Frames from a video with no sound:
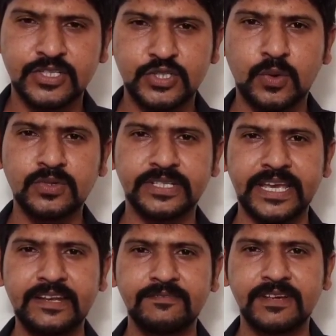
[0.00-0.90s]
don't
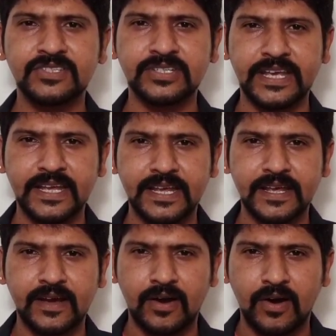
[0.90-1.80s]
invest
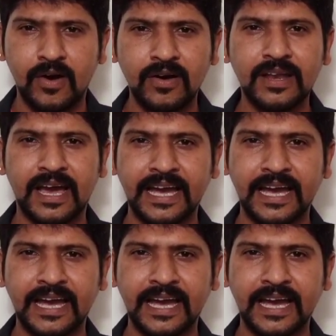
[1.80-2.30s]
all